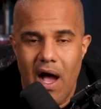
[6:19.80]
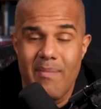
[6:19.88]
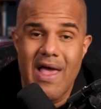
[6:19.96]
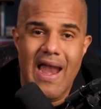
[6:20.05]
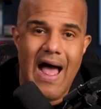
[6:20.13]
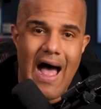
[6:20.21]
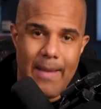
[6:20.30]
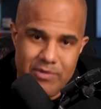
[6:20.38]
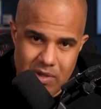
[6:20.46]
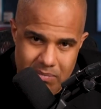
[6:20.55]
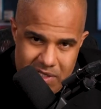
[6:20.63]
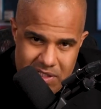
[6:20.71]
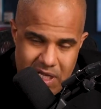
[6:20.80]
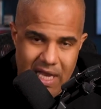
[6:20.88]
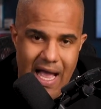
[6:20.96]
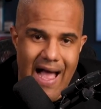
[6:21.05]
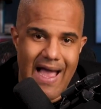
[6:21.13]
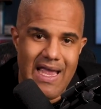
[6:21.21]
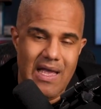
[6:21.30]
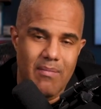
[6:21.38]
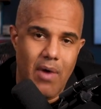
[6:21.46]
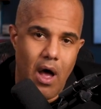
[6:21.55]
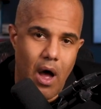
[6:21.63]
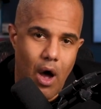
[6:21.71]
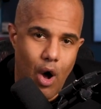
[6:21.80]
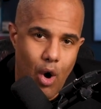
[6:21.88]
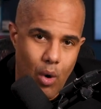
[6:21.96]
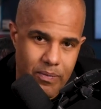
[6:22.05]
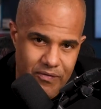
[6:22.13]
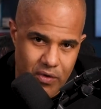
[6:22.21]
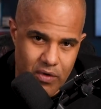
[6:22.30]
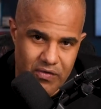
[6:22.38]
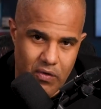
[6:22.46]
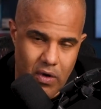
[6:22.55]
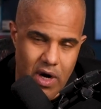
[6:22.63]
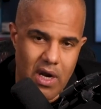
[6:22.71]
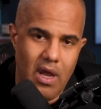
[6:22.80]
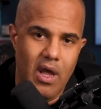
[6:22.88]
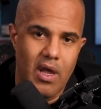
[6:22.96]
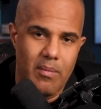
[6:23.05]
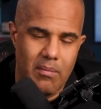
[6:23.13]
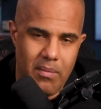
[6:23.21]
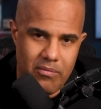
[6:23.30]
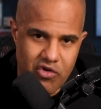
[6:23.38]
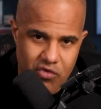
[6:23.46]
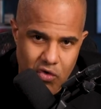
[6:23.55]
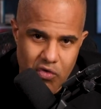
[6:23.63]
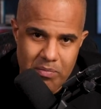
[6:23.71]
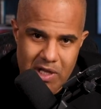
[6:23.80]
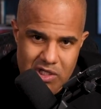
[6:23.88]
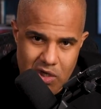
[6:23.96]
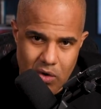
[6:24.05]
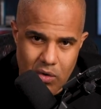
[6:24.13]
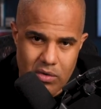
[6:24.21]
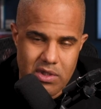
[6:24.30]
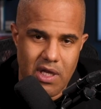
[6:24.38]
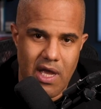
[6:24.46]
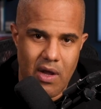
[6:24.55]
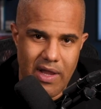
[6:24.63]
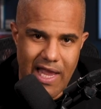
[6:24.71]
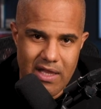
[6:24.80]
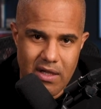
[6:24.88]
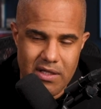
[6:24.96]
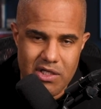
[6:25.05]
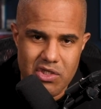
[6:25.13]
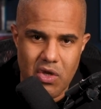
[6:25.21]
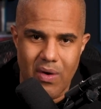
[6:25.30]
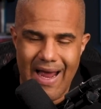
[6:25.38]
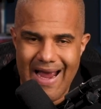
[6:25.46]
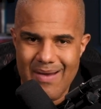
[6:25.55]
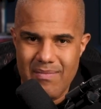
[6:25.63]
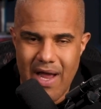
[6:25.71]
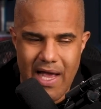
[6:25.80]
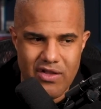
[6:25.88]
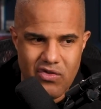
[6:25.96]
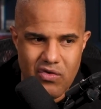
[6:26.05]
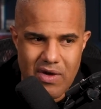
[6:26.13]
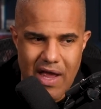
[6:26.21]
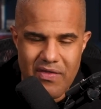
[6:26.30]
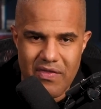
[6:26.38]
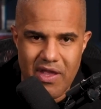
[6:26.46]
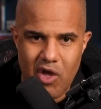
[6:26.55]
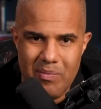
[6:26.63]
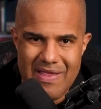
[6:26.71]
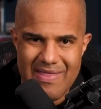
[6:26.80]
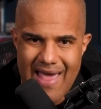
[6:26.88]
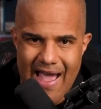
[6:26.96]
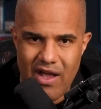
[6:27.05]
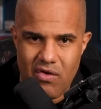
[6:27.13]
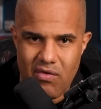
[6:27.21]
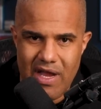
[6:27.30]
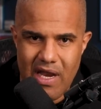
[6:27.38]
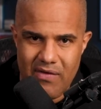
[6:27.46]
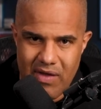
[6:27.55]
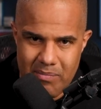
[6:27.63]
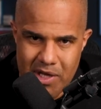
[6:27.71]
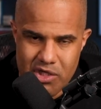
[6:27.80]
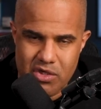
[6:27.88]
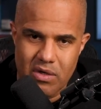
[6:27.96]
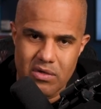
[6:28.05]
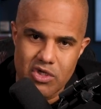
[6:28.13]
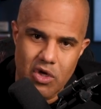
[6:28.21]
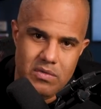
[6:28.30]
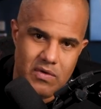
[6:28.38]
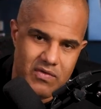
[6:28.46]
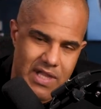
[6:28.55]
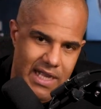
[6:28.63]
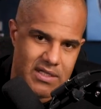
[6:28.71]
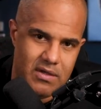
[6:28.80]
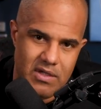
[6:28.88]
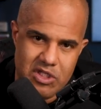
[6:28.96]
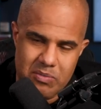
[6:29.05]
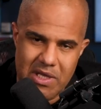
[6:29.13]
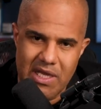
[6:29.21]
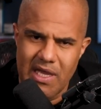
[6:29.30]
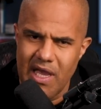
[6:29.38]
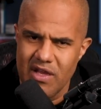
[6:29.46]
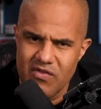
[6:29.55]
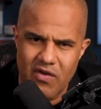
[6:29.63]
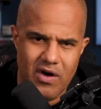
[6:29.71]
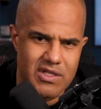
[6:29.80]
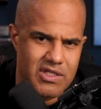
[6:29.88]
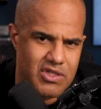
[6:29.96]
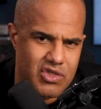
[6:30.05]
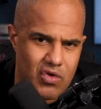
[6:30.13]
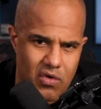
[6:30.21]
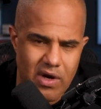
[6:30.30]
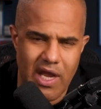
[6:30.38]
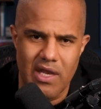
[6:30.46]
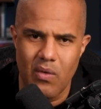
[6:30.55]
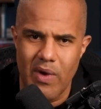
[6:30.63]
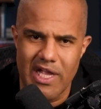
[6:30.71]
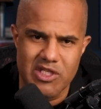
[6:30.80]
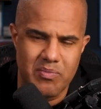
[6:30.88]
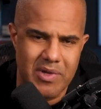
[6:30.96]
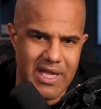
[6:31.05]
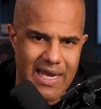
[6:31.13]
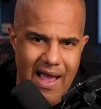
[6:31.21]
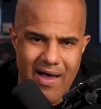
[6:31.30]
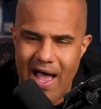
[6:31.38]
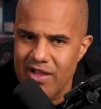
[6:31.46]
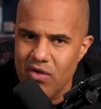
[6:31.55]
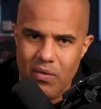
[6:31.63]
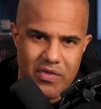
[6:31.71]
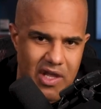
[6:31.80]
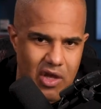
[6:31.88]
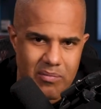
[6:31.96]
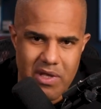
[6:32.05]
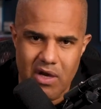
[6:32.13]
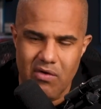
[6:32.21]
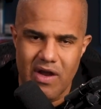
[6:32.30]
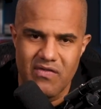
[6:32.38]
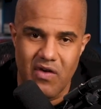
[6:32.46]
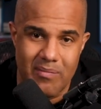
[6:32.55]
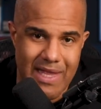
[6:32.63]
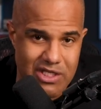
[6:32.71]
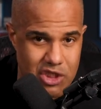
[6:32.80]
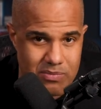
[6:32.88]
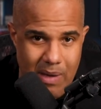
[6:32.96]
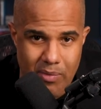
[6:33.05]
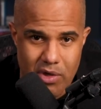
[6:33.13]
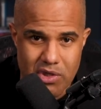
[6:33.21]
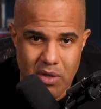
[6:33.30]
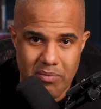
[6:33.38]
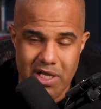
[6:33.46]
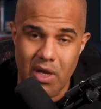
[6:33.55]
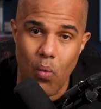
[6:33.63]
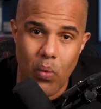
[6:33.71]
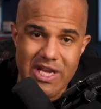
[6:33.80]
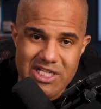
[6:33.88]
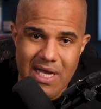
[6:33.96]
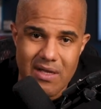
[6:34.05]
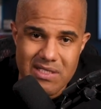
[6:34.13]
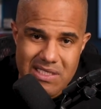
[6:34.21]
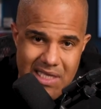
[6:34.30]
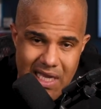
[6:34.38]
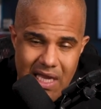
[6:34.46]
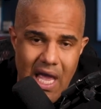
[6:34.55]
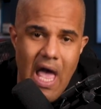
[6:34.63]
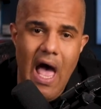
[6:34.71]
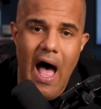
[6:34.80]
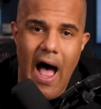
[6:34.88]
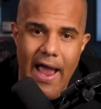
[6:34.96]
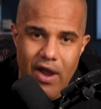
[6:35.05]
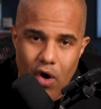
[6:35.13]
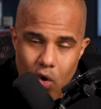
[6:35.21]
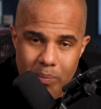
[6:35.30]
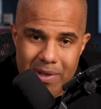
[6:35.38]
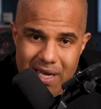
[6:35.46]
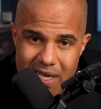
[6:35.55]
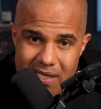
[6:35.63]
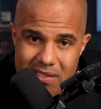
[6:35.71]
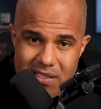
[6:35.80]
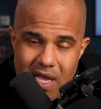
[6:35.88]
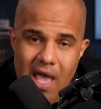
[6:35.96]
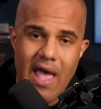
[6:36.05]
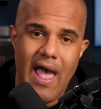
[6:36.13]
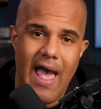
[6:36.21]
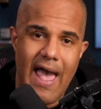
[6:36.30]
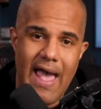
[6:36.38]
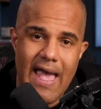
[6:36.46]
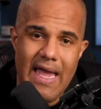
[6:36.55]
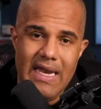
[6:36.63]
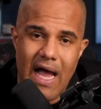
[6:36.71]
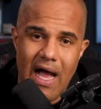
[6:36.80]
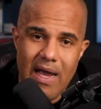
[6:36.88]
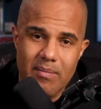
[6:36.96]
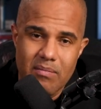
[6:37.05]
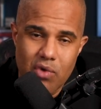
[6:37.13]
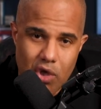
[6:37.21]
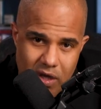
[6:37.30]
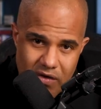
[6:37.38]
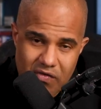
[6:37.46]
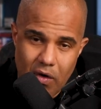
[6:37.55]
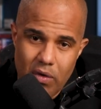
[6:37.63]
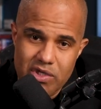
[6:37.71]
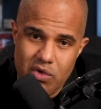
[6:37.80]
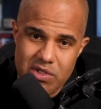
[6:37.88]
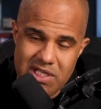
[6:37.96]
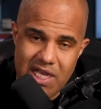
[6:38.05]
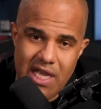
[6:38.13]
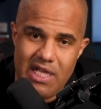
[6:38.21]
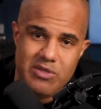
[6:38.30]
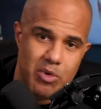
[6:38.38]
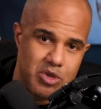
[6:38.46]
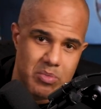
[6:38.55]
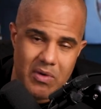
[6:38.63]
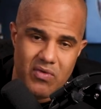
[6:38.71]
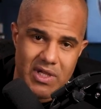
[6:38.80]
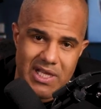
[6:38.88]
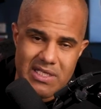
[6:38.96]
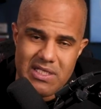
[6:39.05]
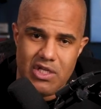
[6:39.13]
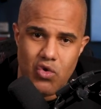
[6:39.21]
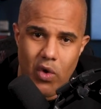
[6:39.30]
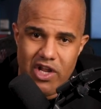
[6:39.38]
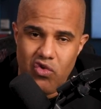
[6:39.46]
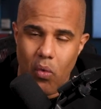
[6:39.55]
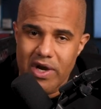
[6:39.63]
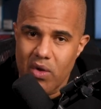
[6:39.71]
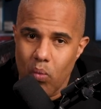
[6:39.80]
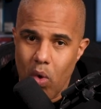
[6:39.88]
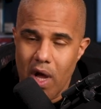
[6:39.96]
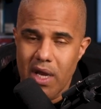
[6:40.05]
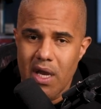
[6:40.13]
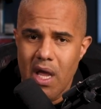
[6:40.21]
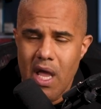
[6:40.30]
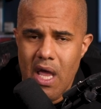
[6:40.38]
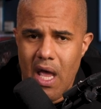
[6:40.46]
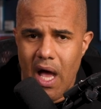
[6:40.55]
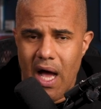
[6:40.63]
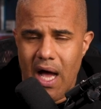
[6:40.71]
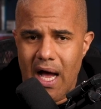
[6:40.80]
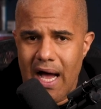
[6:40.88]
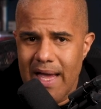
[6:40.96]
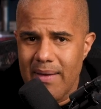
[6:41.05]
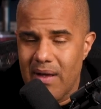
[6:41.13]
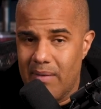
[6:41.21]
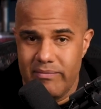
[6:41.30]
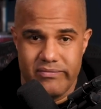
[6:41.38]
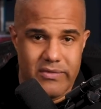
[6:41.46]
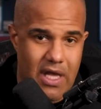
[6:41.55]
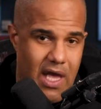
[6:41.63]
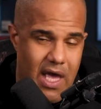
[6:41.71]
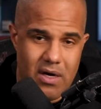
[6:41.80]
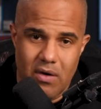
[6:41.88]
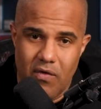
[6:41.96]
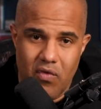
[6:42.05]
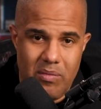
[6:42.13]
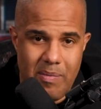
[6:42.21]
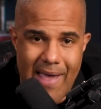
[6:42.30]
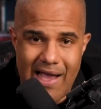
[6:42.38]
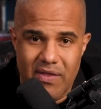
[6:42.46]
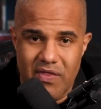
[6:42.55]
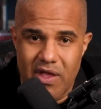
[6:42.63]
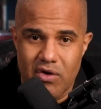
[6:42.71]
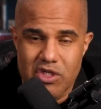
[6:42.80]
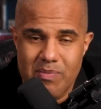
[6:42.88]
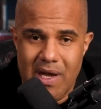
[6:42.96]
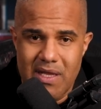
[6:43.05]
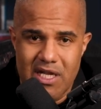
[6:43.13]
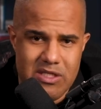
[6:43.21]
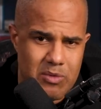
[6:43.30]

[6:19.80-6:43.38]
I'm not optimistic. I am hopeful for it. Truth be told, I'll end on this note. I do not think it'll be that great of a picture in terms of technically speaking, and as far as the story and the way it's played out. I don't think it'll be a great film. That's just my personal opinion. We shall see. I hope it is. And I'm looking forward to seeing it. It's supposed to be released 2021. I don't know if we'll be back in theaters by then.